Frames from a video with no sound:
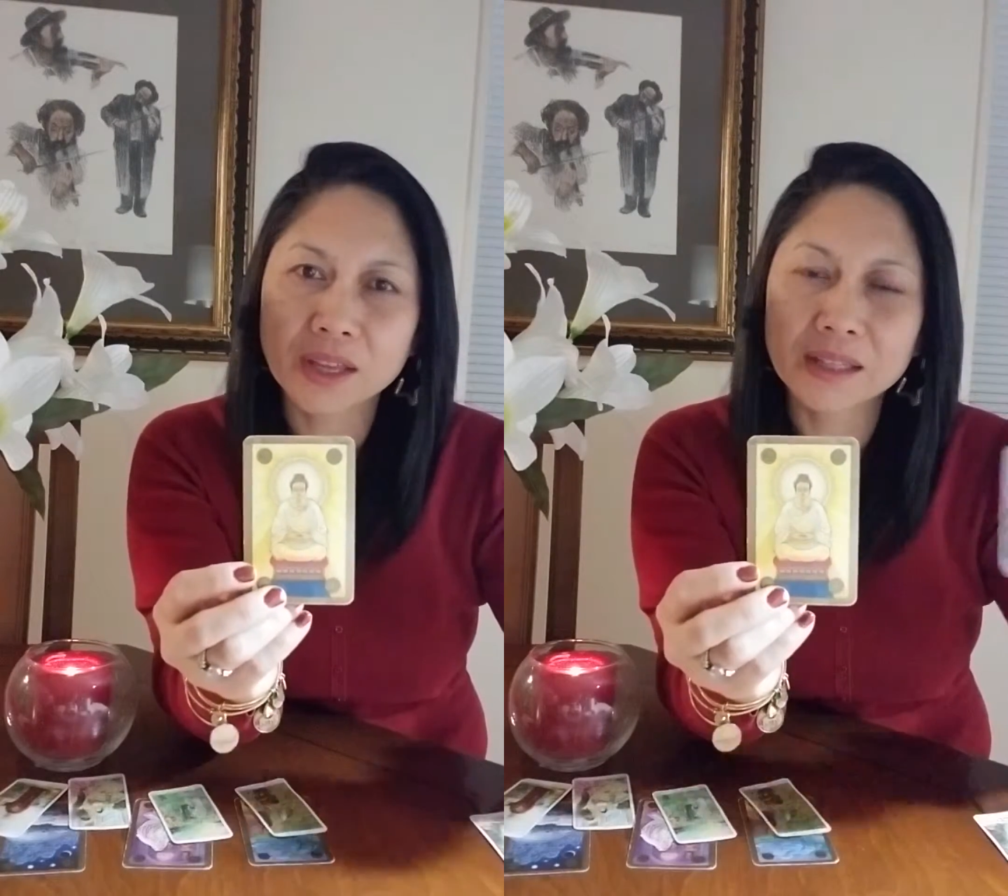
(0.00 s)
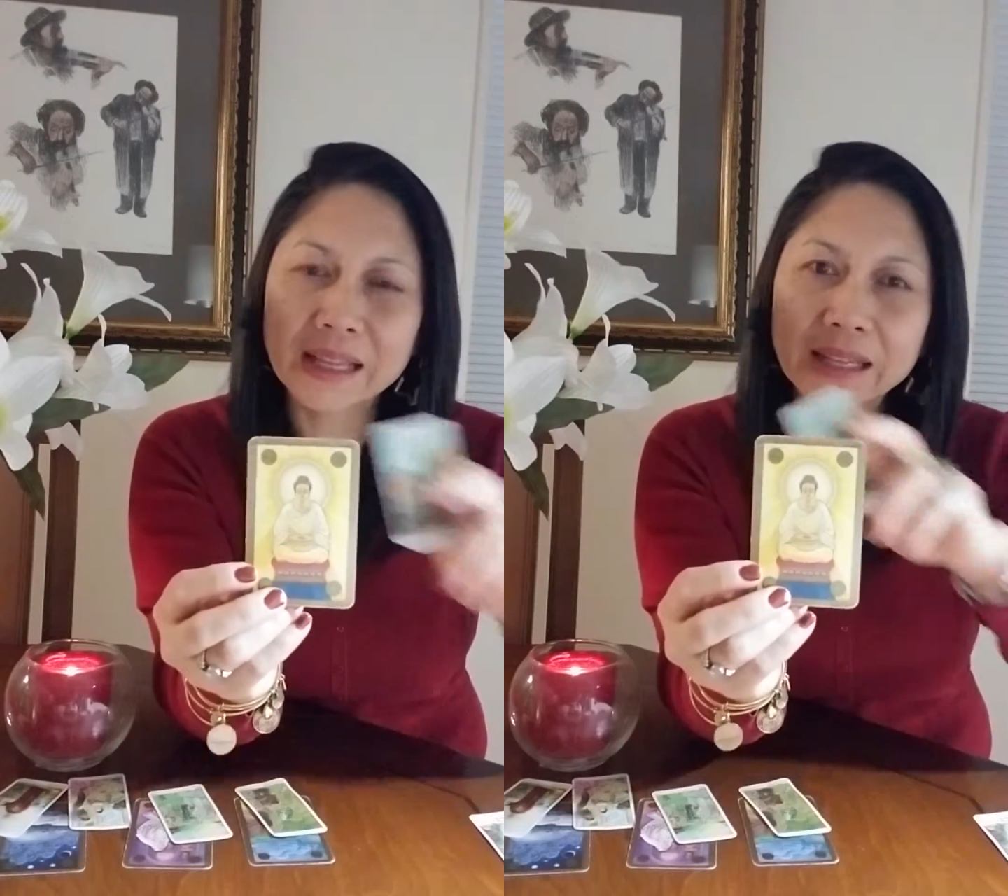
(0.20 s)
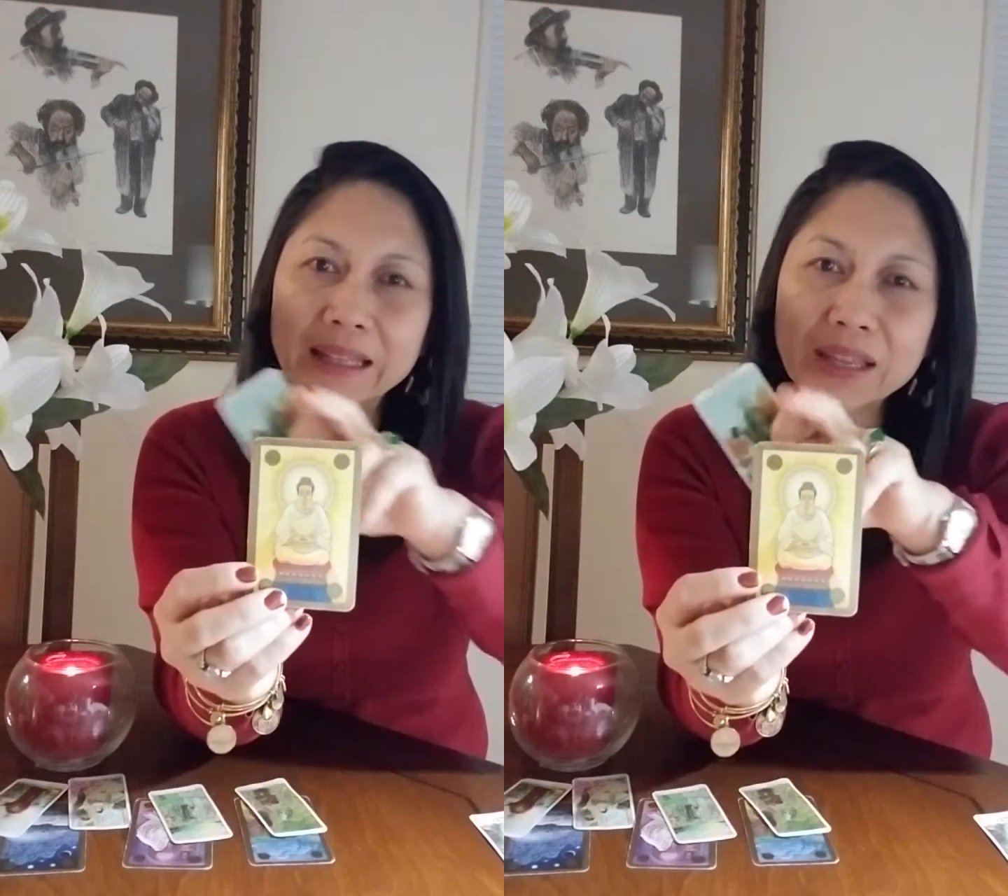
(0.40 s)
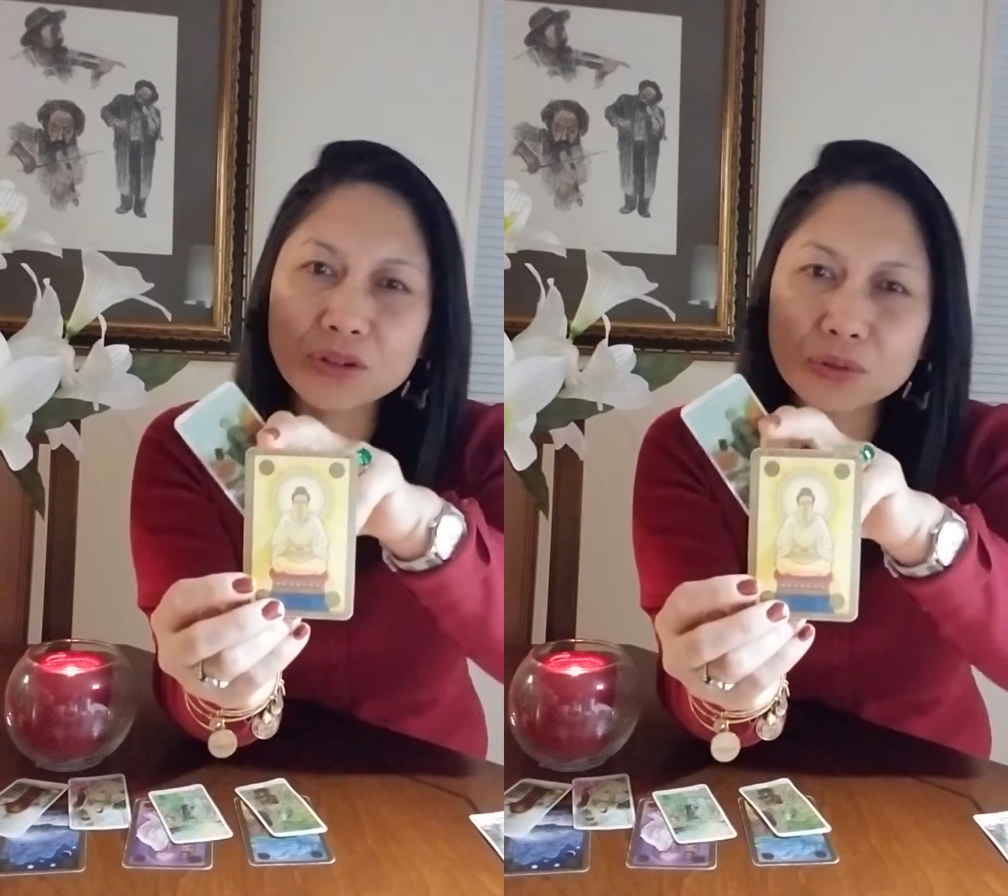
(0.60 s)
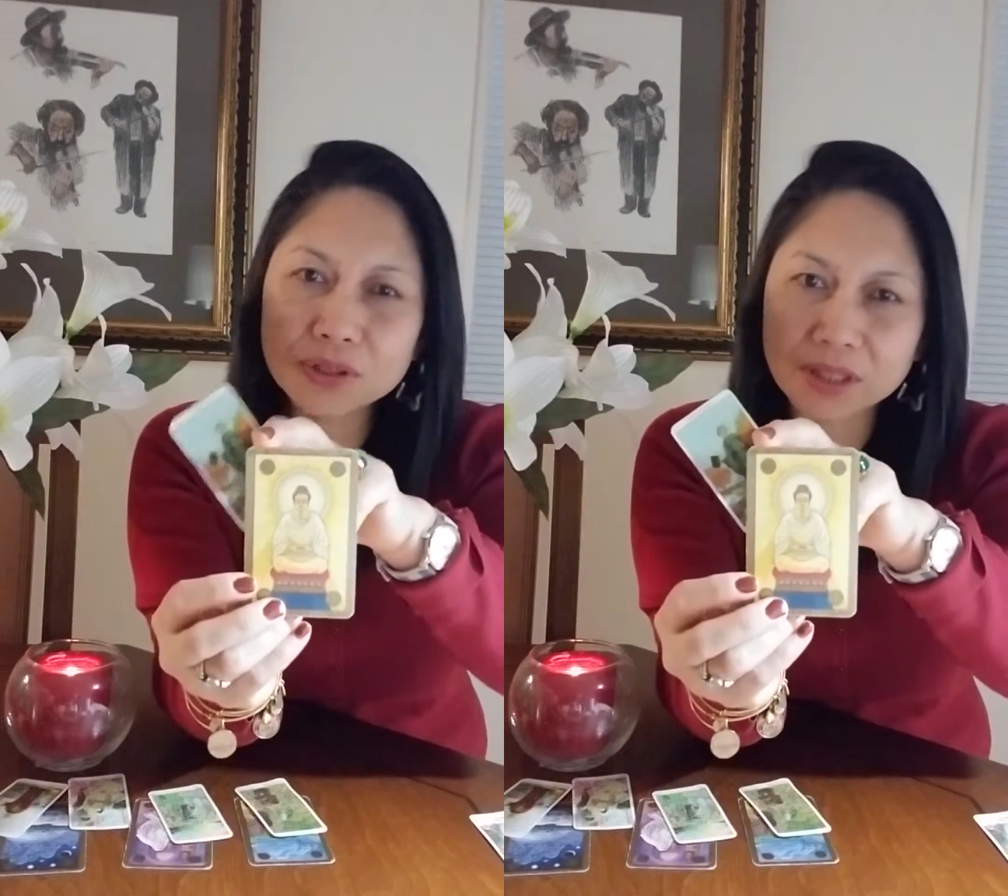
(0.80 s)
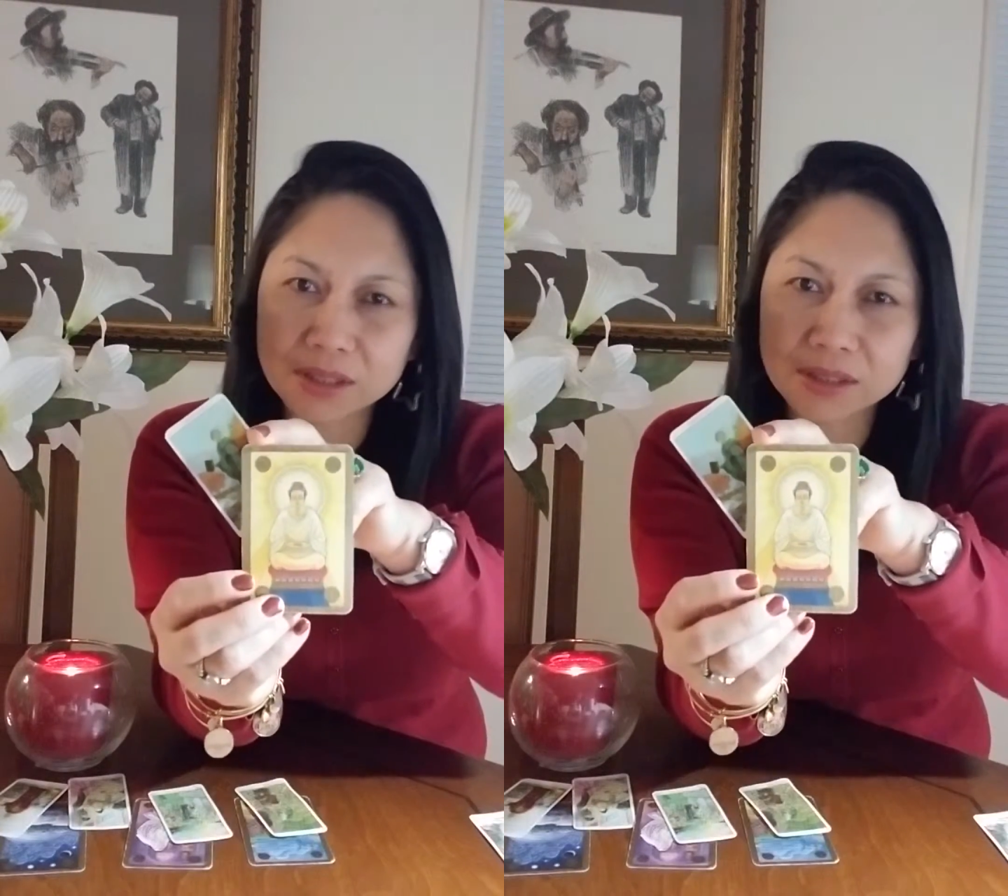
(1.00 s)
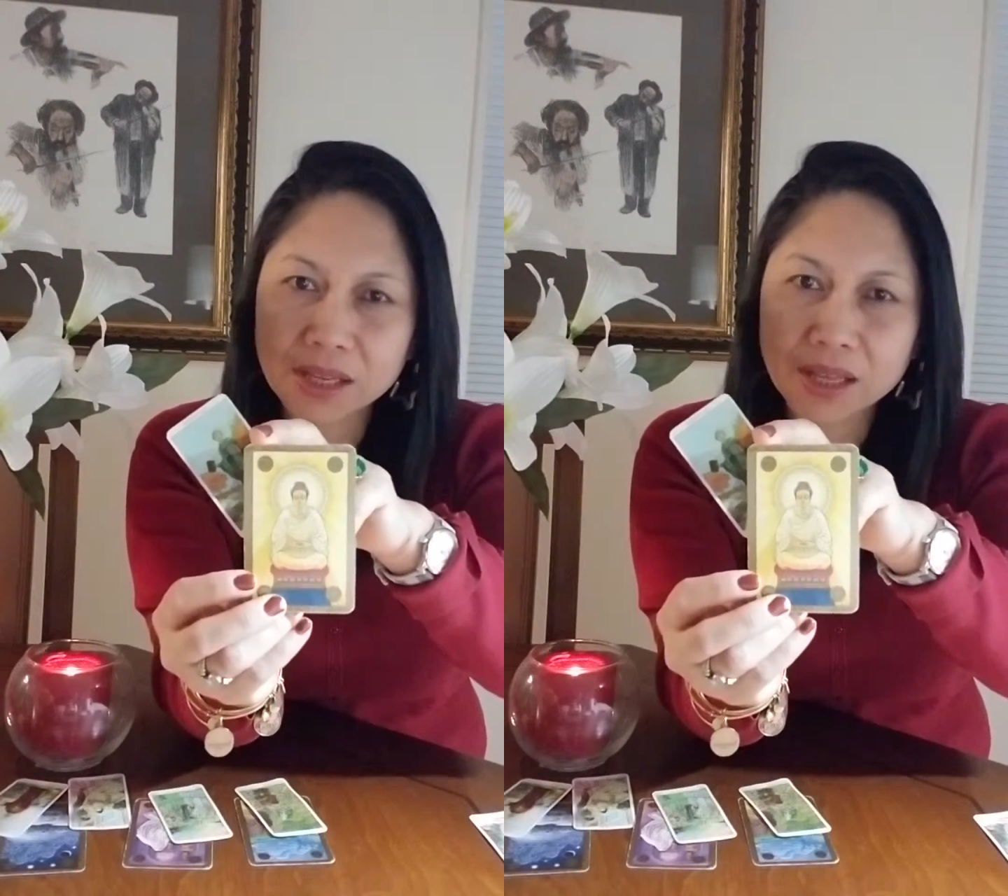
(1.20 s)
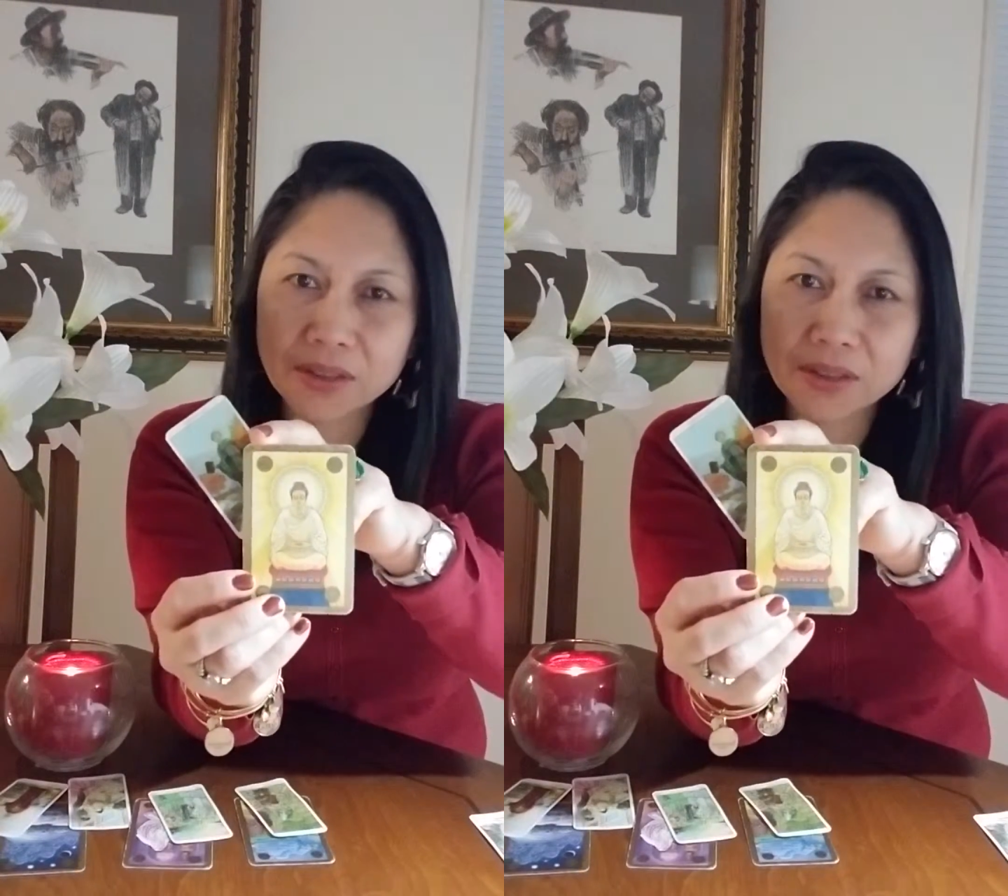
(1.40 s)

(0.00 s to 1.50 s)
that they uses